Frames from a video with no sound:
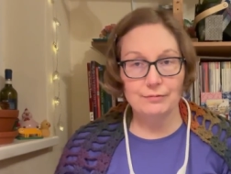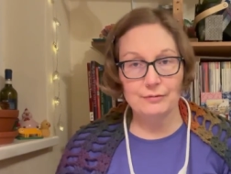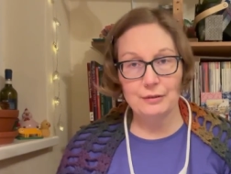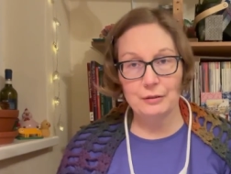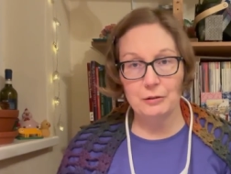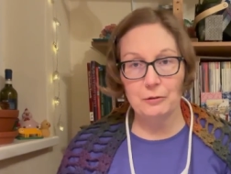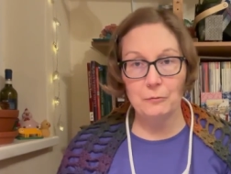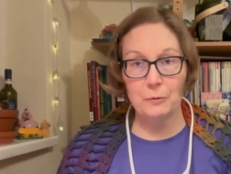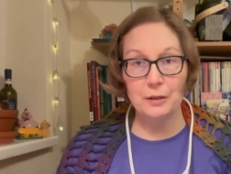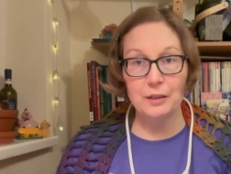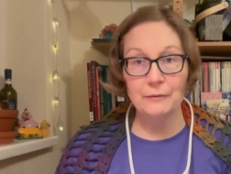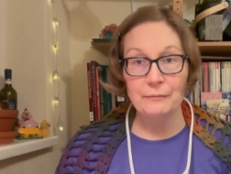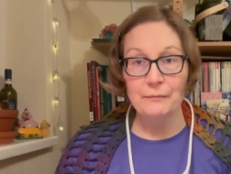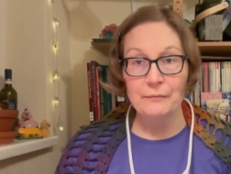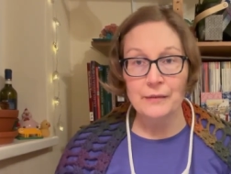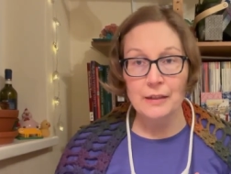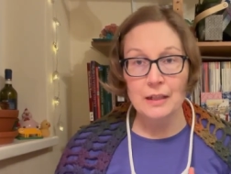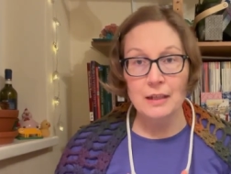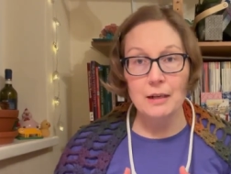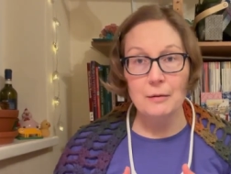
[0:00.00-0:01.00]
or what,
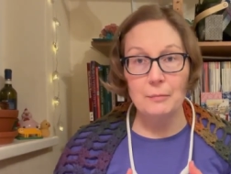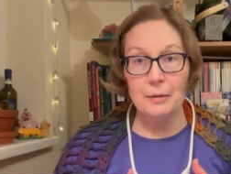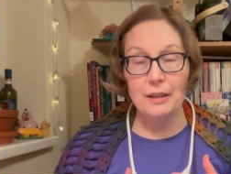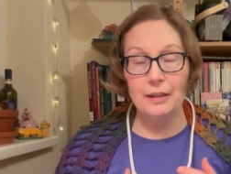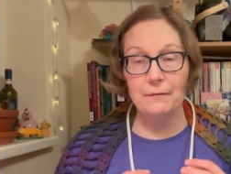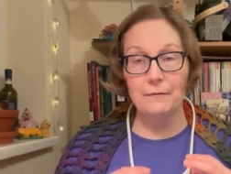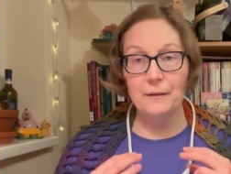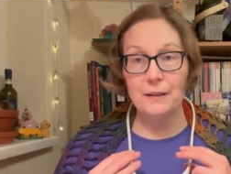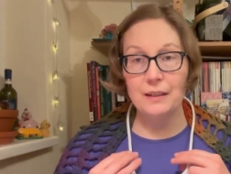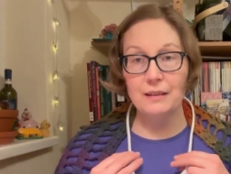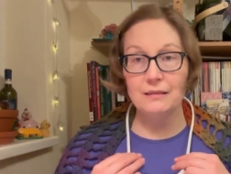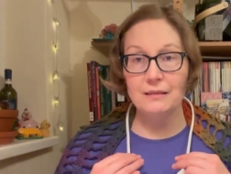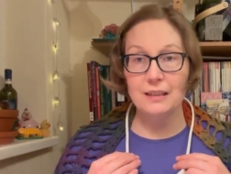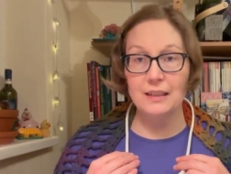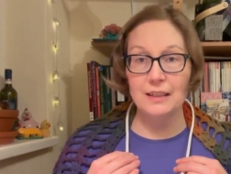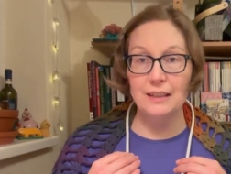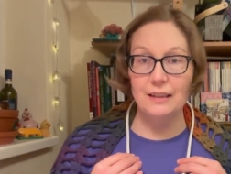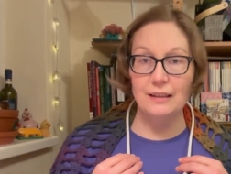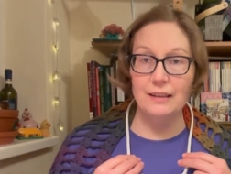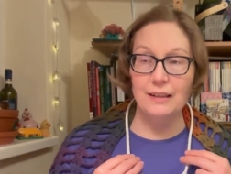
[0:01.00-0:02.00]
but I feel
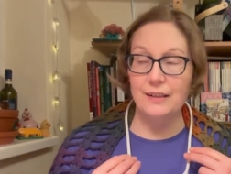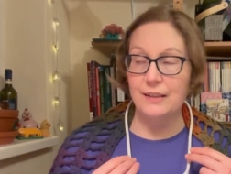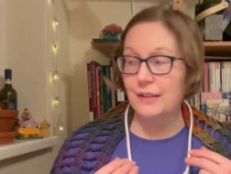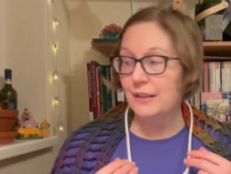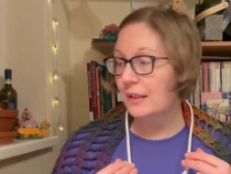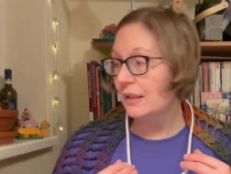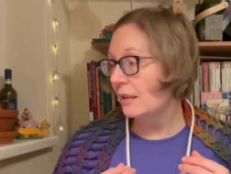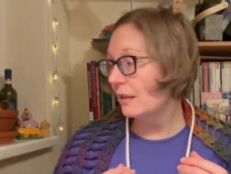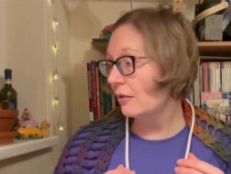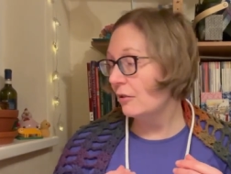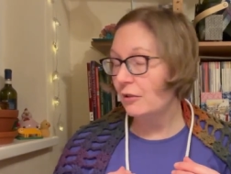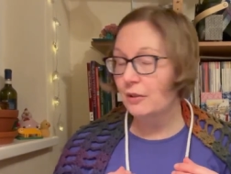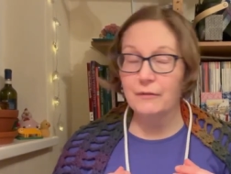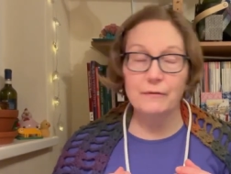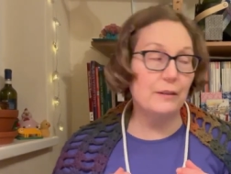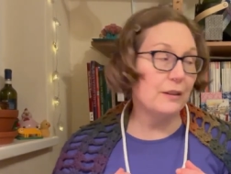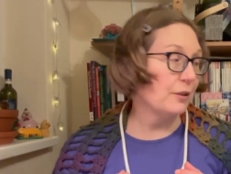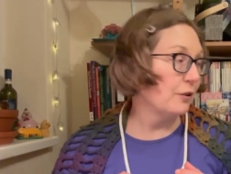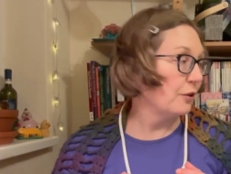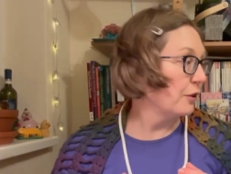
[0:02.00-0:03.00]
like these, or if
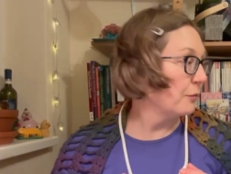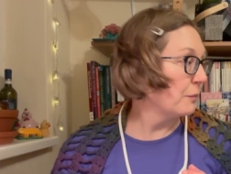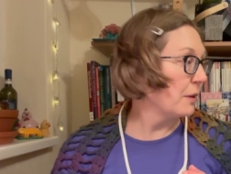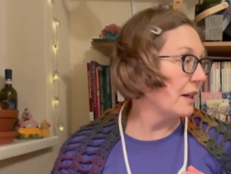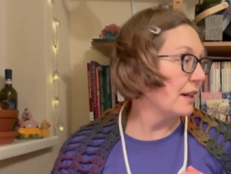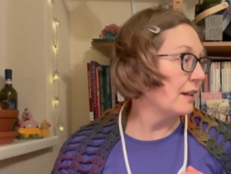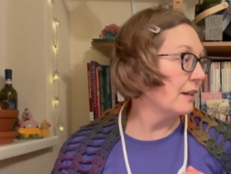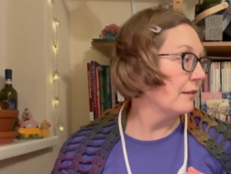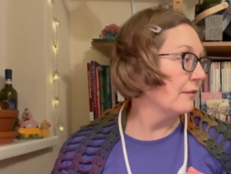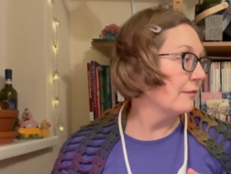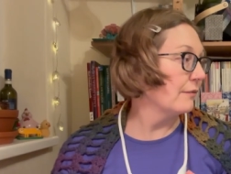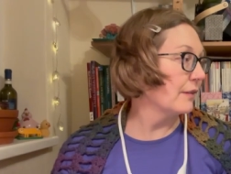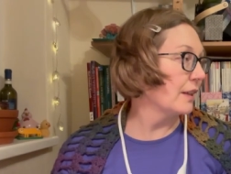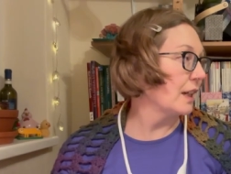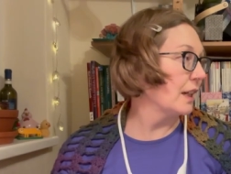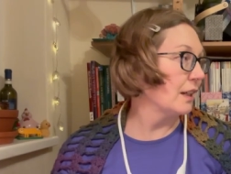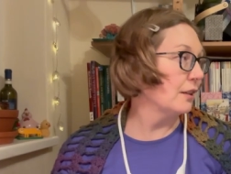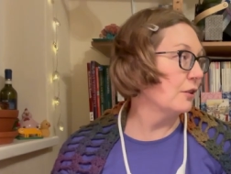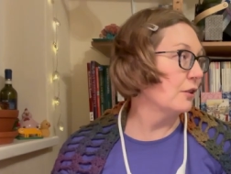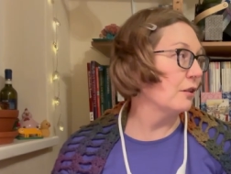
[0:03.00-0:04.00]
I turn my
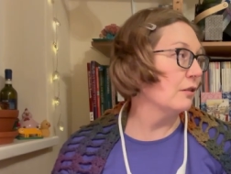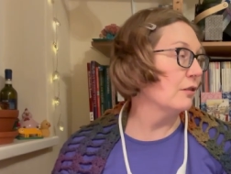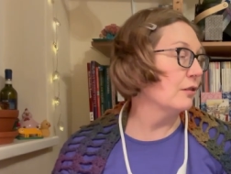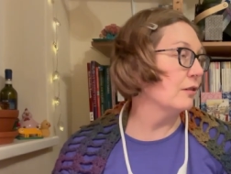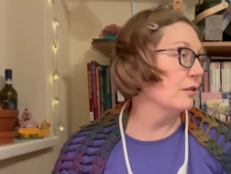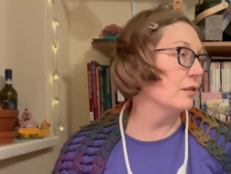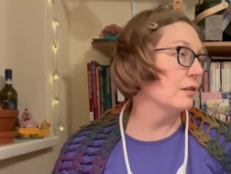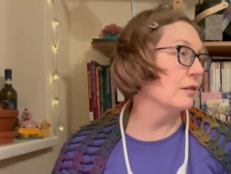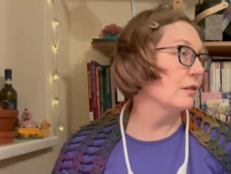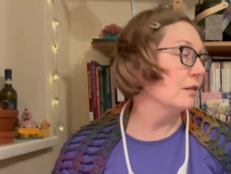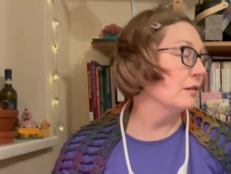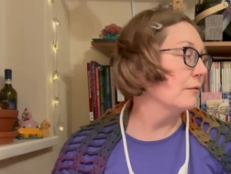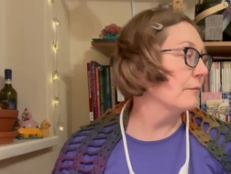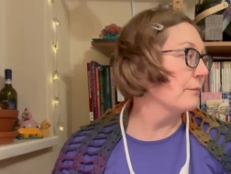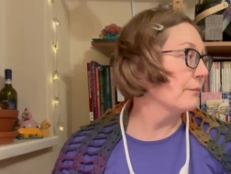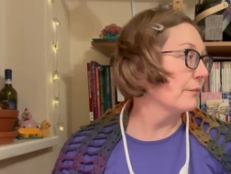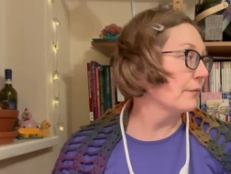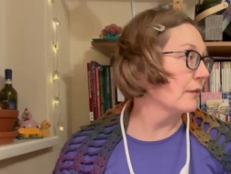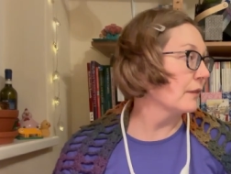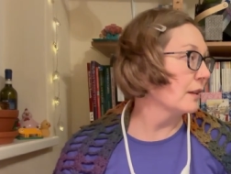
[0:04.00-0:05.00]
head to look
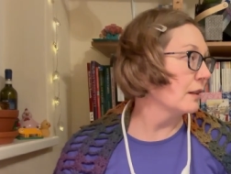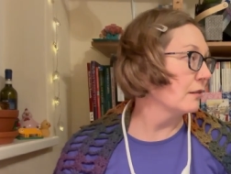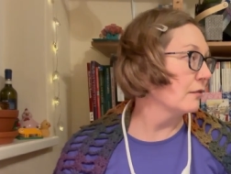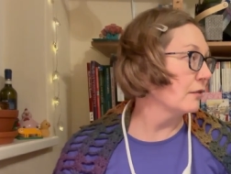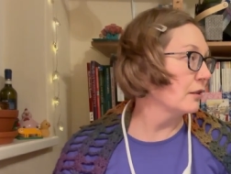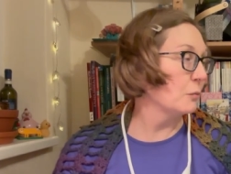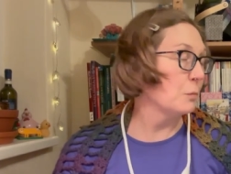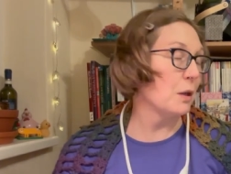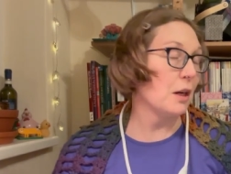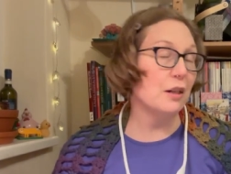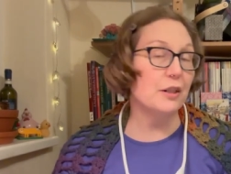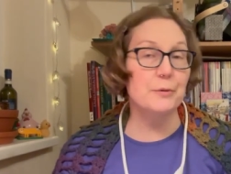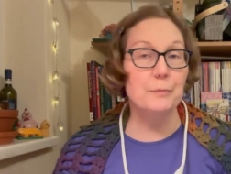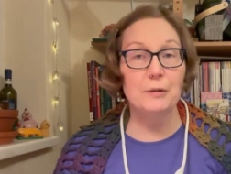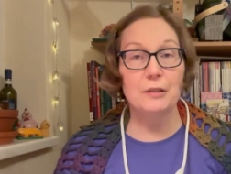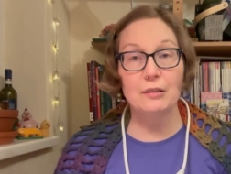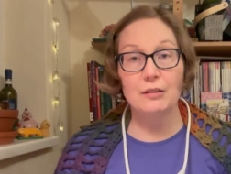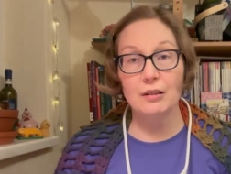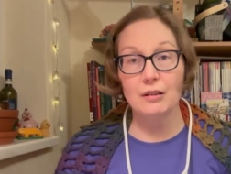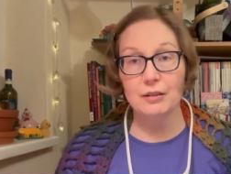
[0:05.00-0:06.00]
at my husband
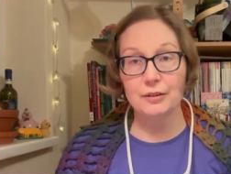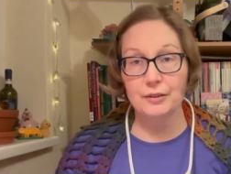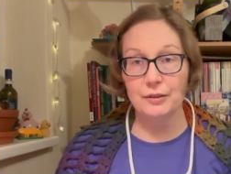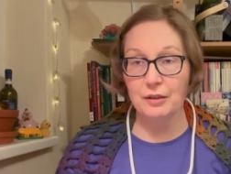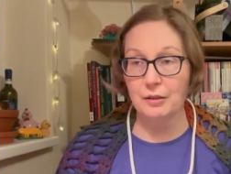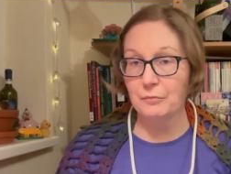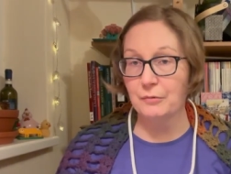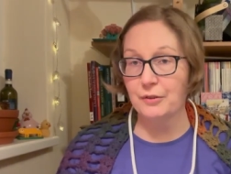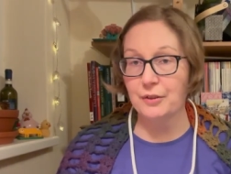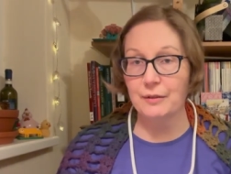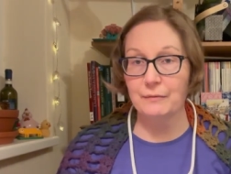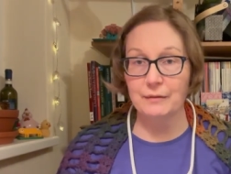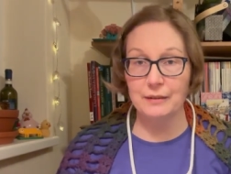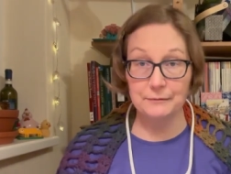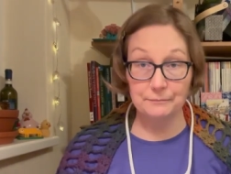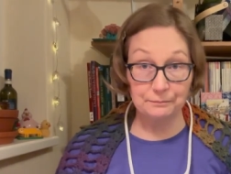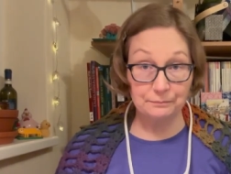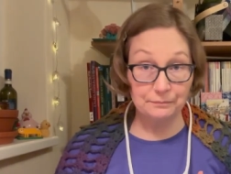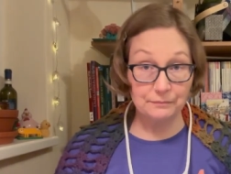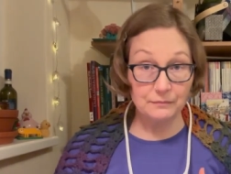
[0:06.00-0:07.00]
to talk to him or something,
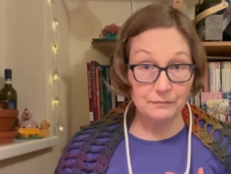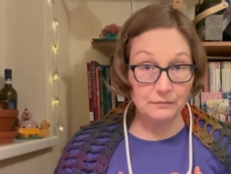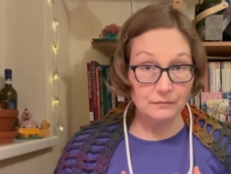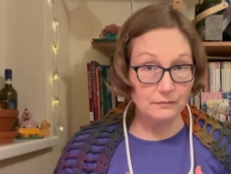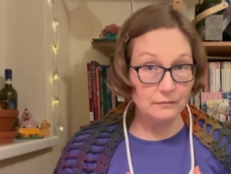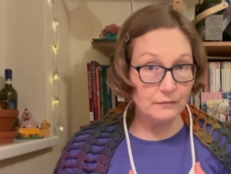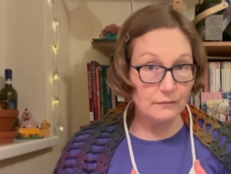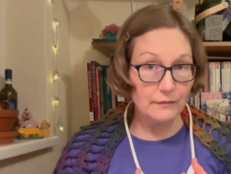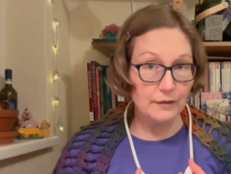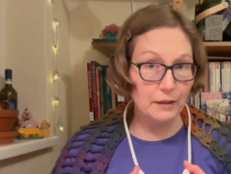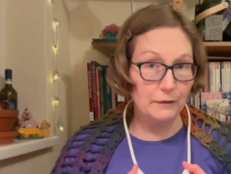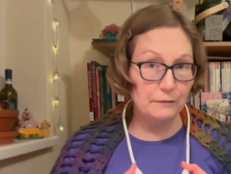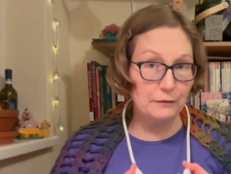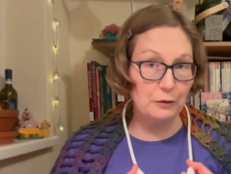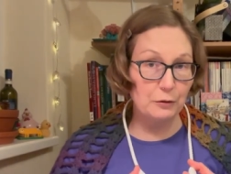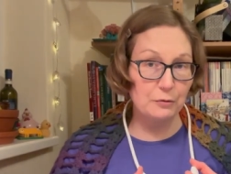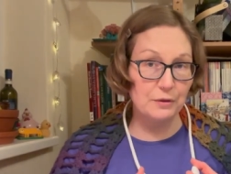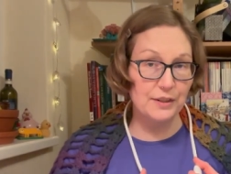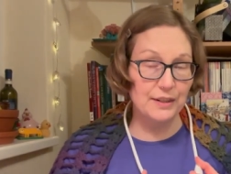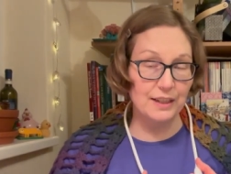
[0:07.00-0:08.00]
I've
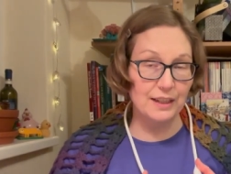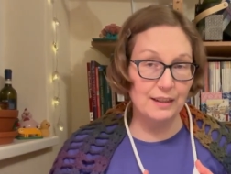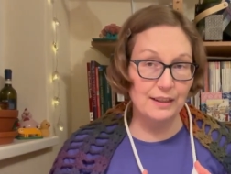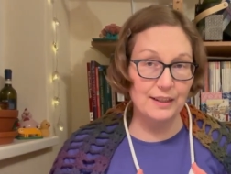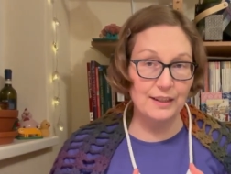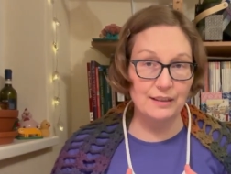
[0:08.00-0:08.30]
noticed that this